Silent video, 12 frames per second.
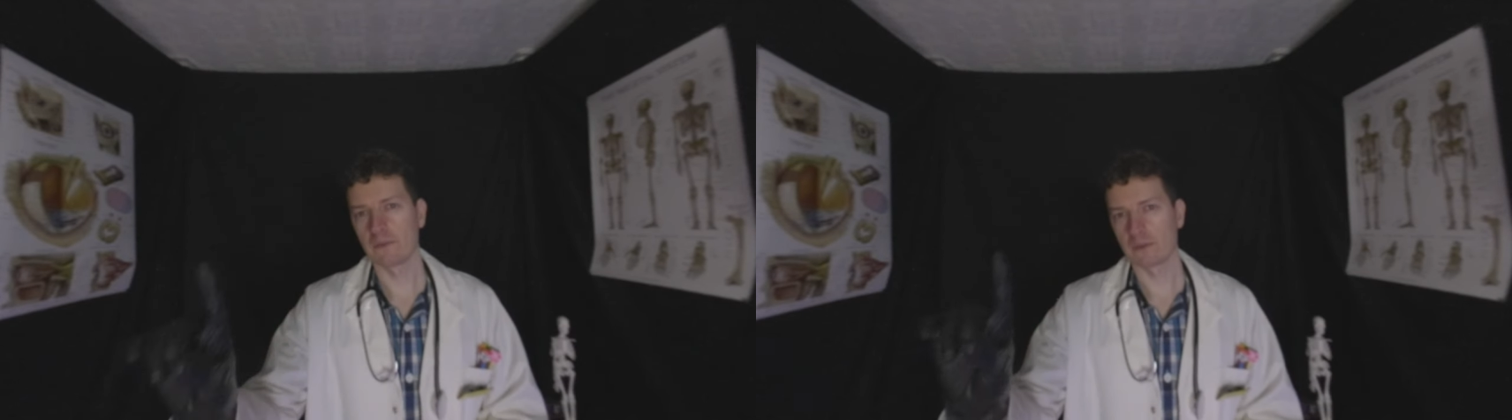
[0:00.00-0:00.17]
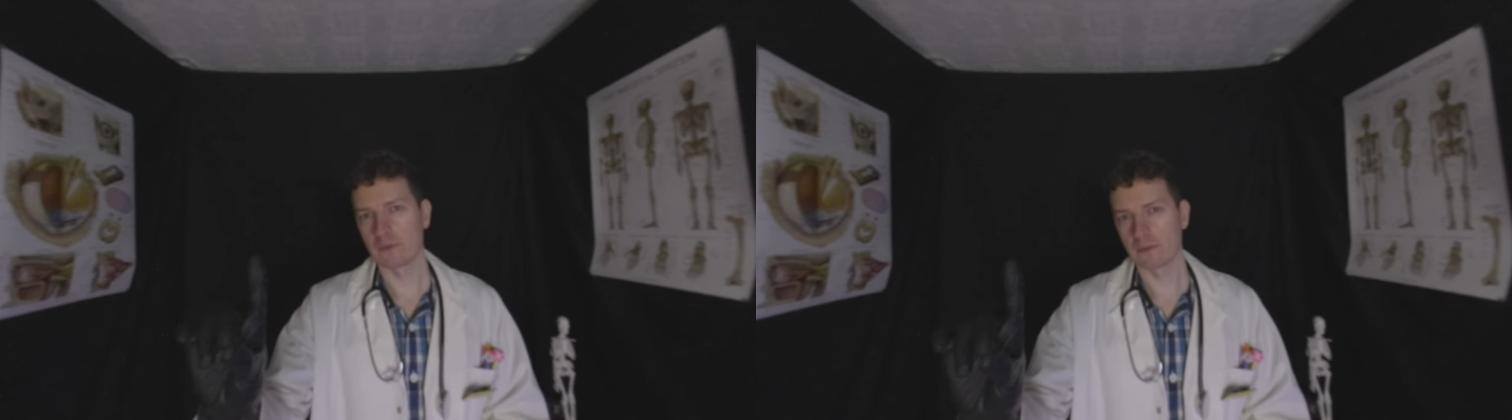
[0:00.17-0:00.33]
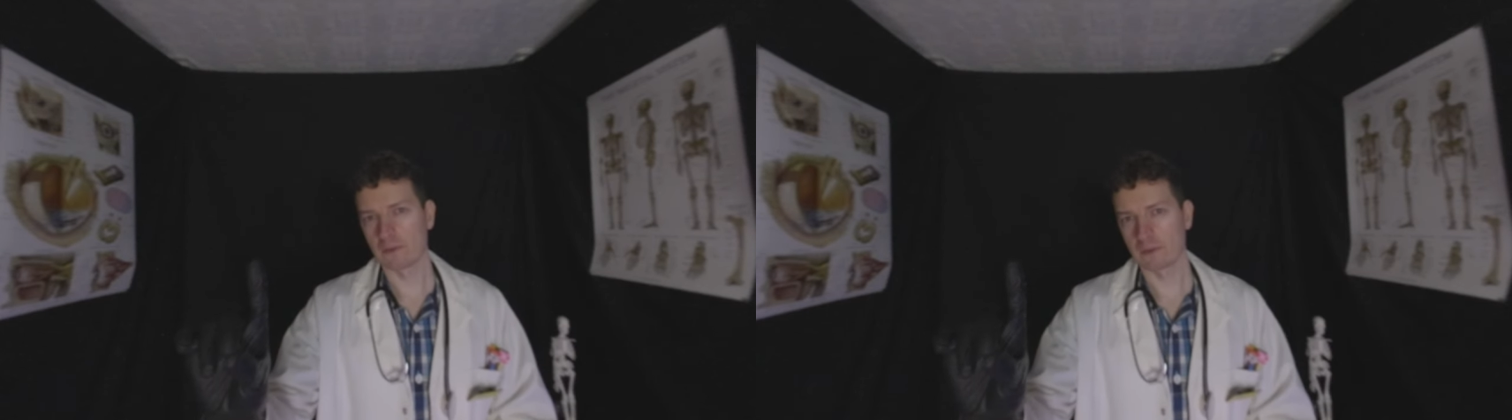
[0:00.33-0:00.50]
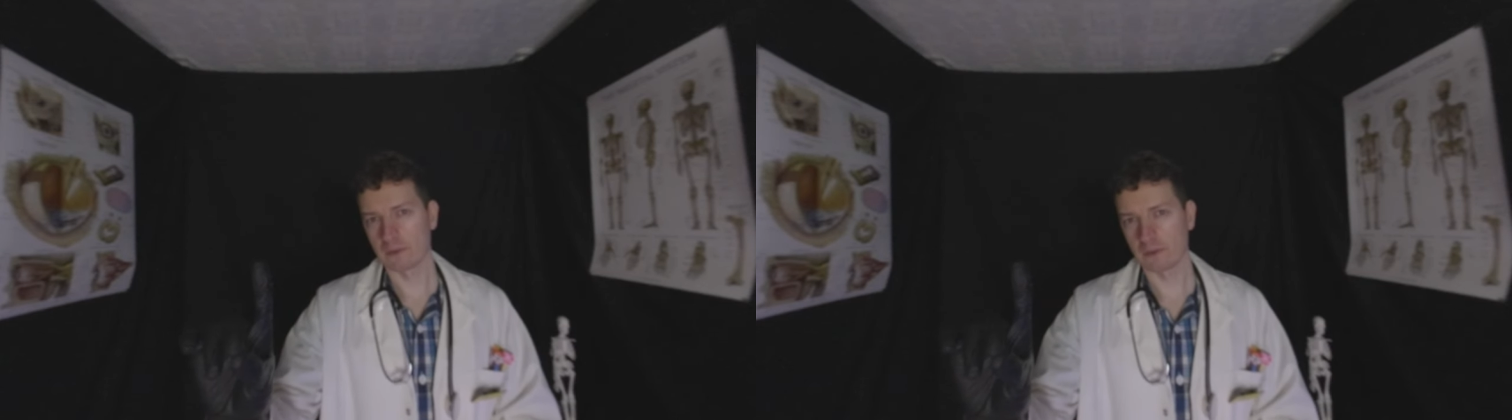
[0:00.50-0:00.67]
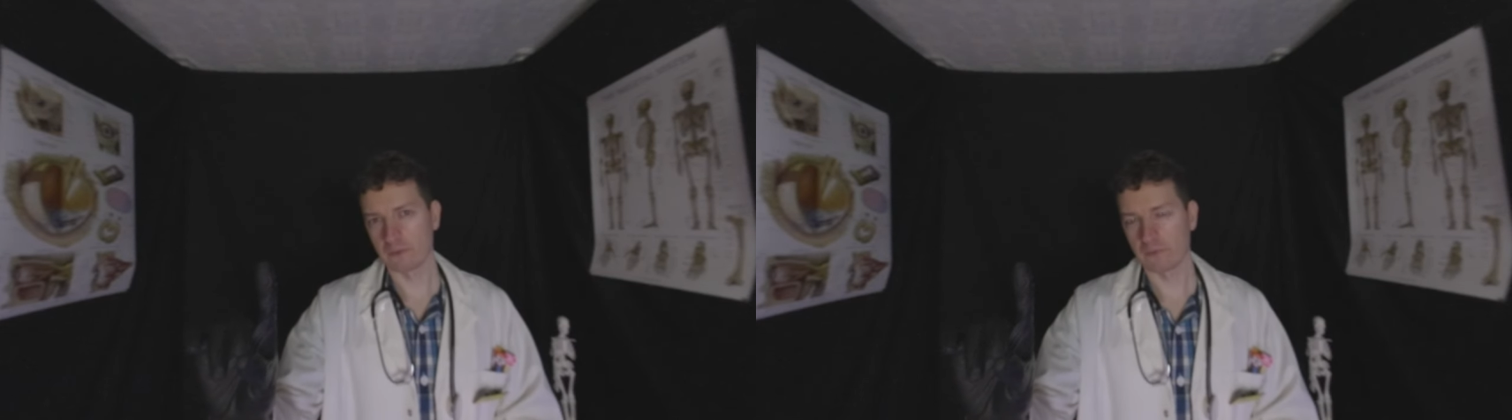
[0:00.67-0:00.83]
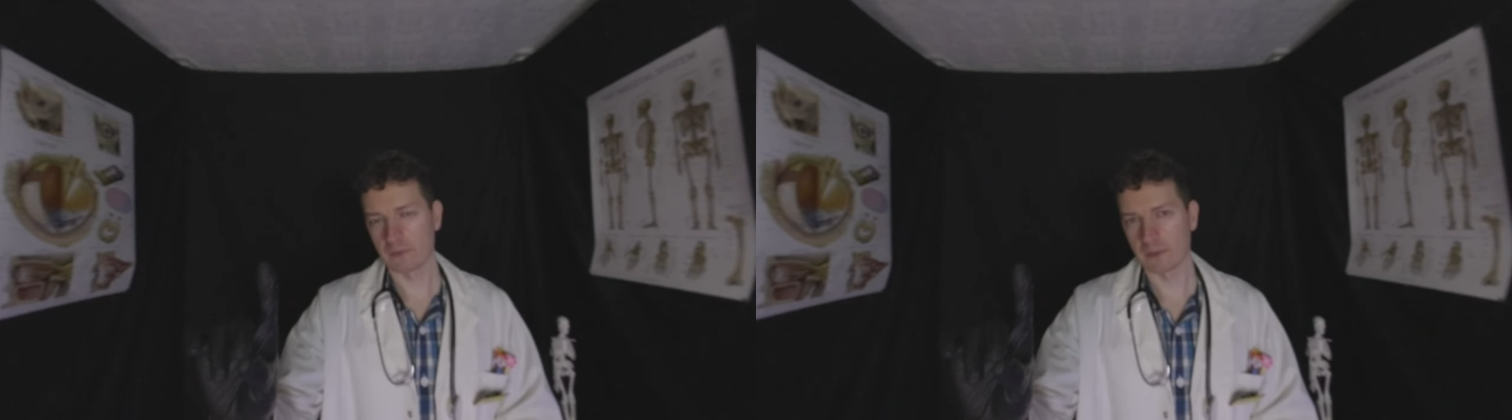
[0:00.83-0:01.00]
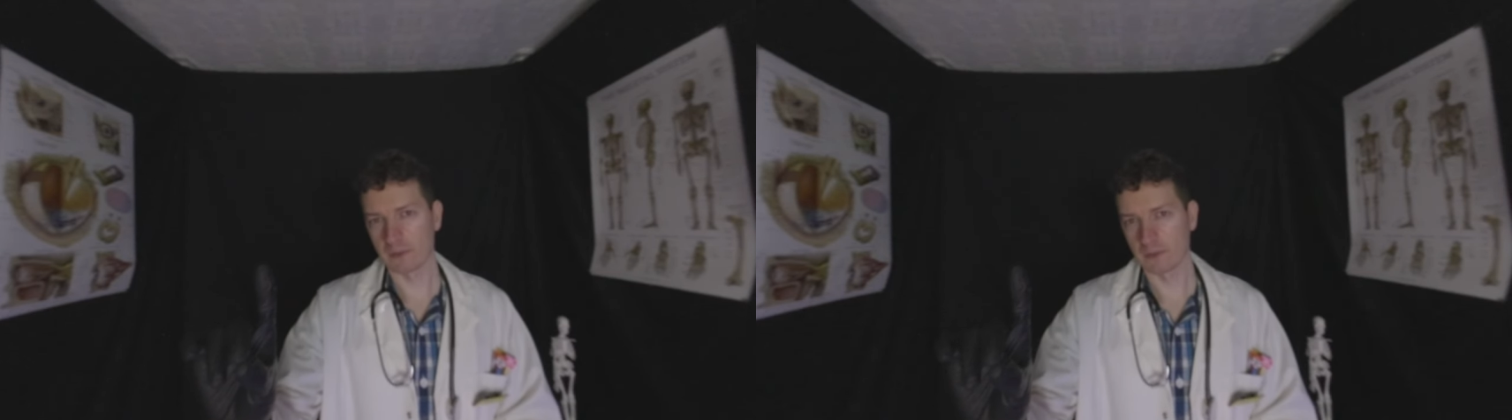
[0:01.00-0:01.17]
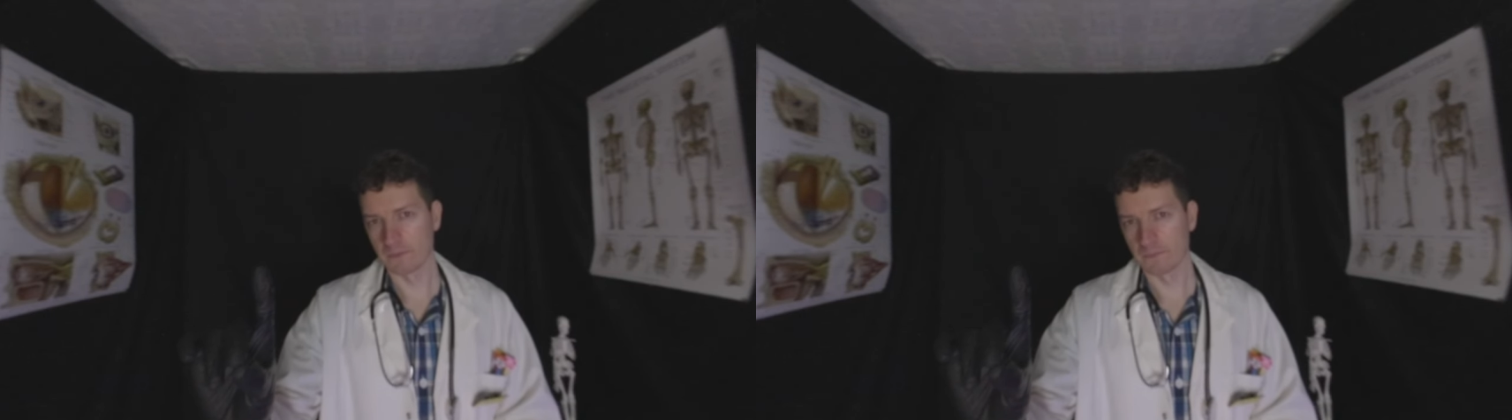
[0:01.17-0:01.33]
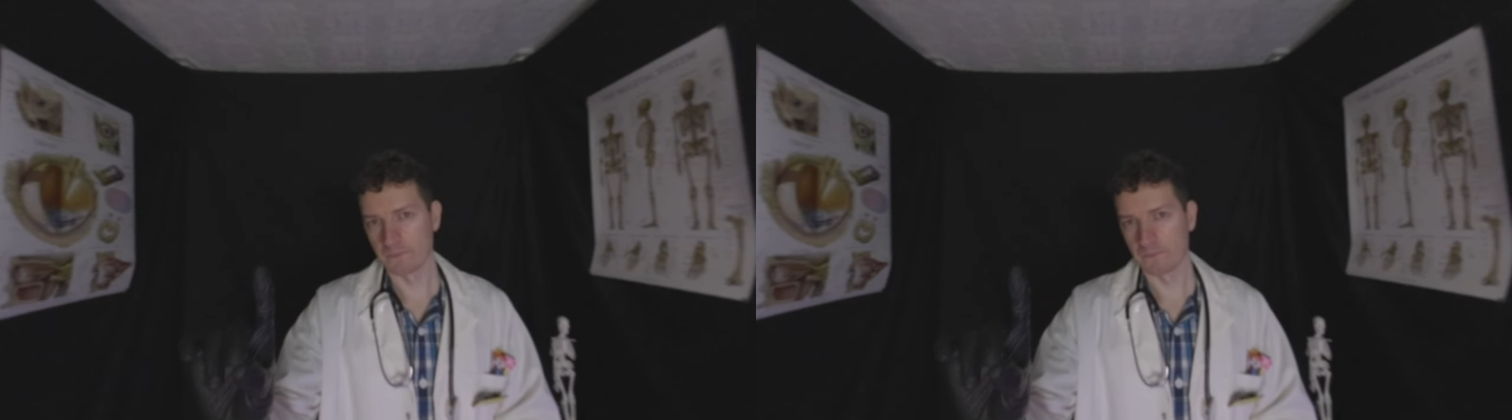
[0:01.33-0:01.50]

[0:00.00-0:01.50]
If you just look at the finger.